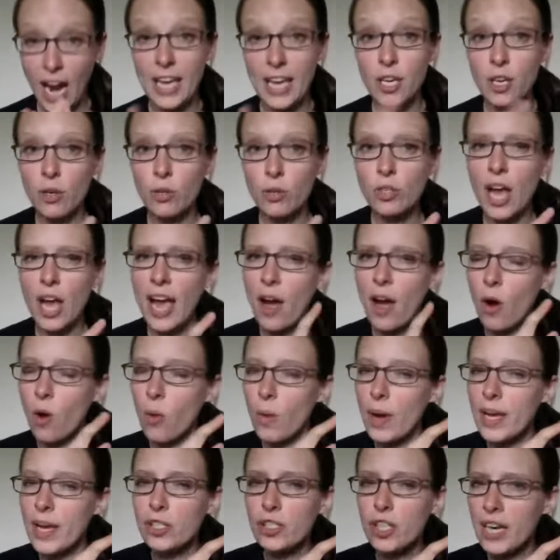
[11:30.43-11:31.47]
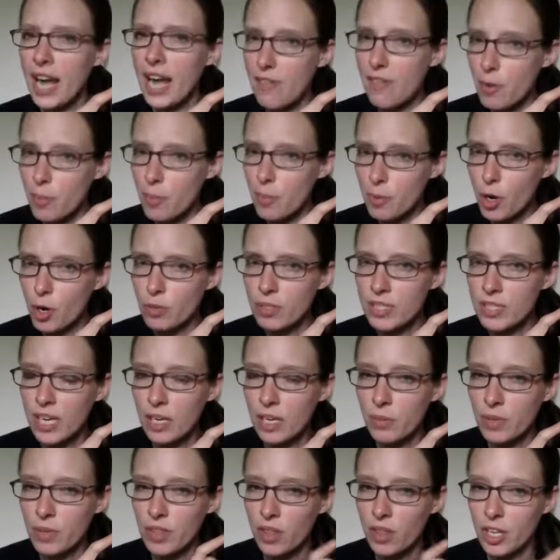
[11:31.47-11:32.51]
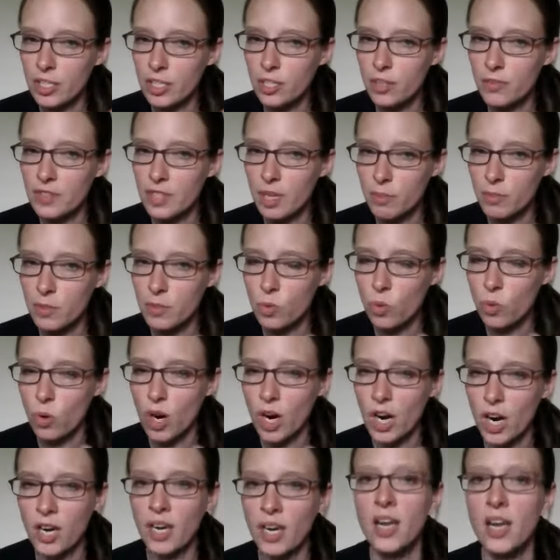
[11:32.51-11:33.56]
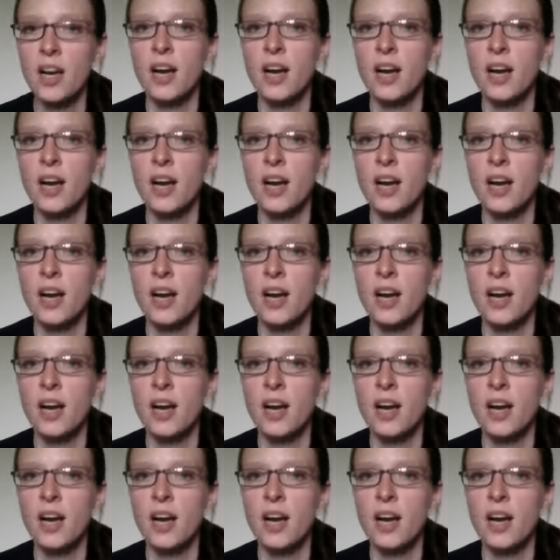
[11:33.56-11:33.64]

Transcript: I always try to have a protein with lunch of some sort.